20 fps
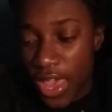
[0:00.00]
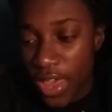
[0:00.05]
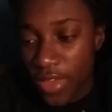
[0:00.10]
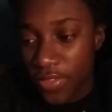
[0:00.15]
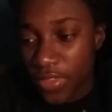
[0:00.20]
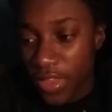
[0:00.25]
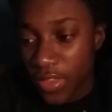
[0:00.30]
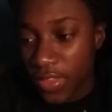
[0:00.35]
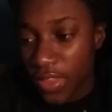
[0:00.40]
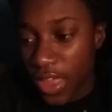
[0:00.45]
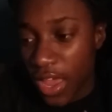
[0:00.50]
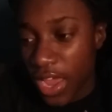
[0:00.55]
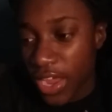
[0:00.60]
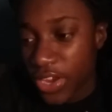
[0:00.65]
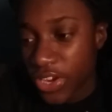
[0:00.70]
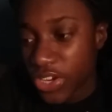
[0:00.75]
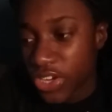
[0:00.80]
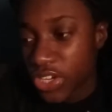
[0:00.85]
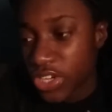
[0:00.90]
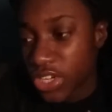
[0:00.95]
and then I
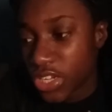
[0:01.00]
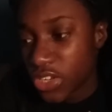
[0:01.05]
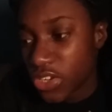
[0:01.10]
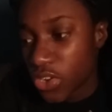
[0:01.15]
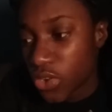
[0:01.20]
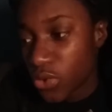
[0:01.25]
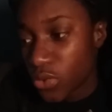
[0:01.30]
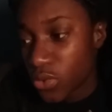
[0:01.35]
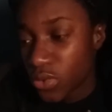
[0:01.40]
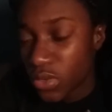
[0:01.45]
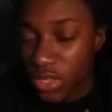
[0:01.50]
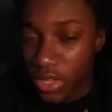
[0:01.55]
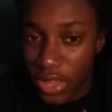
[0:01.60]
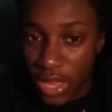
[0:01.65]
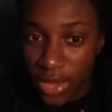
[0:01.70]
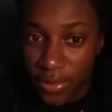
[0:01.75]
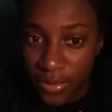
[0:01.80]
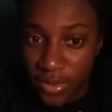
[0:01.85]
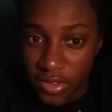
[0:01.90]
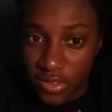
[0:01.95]
heard a note
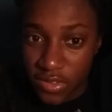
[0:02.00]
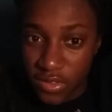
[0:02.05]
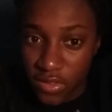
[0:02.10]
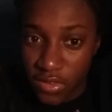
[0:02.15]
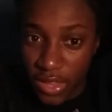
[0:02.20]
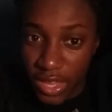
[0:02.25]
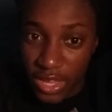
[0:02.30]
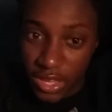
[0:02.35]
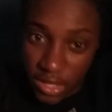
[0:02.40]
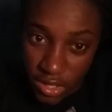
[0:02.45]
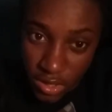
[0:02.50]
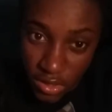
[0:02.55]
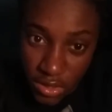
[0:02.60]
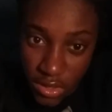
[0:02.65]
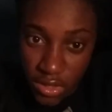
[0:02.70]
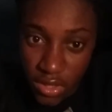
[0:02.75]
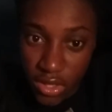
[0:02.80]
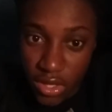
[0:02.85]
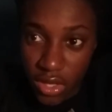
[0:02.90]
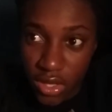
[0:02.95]
that was like
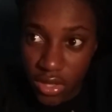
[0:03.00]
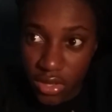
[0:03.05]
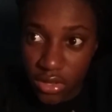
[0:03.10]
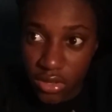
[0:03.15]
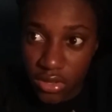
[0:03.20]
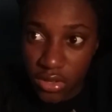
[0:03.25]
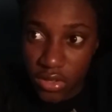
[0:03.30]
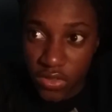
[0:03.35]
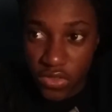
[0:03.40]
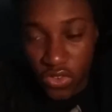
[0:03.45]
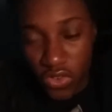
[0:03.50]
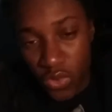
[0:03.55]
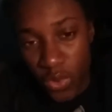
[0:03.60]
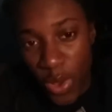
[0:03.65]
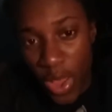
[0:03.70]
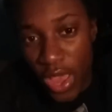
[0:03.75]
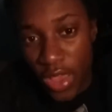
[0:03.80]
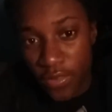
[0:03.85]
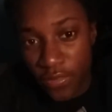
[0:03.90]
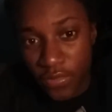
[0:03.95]
two
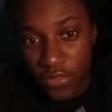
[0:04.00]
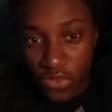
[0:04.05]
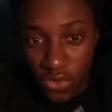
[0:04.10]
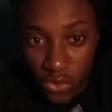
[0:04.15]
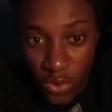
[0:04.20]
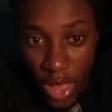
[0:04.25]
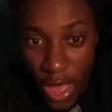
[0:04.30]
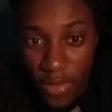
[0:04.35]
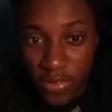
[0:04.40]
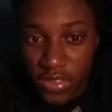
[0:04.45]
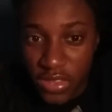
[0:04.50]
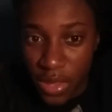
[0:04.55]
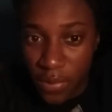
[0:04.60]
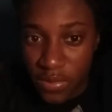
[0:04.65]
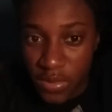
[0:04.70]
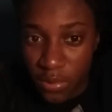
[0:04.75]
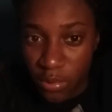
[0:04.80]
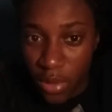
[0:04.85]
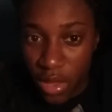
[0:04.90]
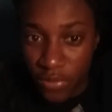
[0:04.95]
half
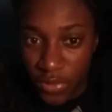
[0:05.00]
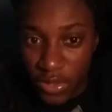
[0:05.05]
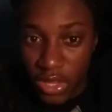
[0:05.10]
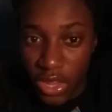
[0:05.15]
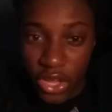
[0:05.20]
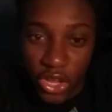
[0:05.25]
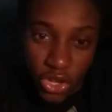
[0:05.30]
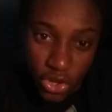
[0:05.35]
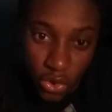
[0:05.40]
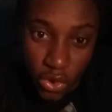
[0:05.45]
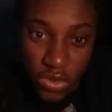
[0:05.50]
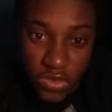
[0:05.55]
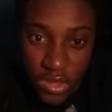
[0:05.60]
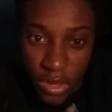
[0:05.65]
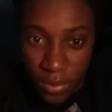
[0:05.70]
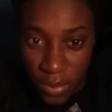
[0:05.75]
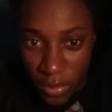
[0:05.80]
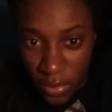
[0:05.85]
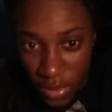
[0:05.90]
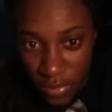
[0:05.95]
steps above it, like a whole
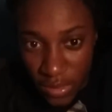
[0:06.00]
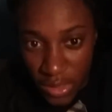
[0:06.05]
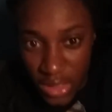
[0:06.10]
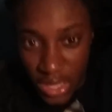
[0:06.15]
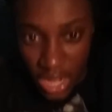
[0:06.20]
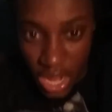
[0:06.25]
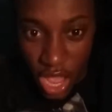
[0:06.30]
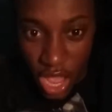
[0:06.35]
step above it, then